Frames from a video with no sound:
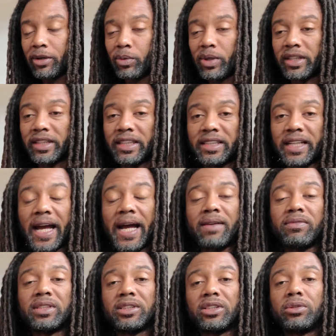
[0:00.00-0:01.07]
and we're gonna
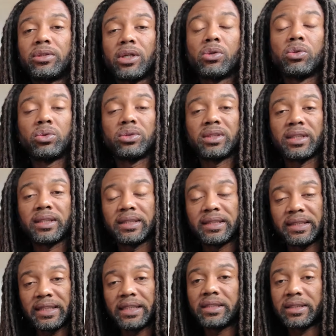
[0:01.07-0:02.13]
dive into those
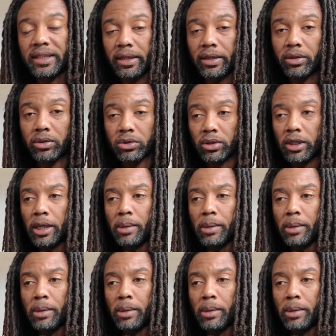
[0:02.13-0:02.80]
details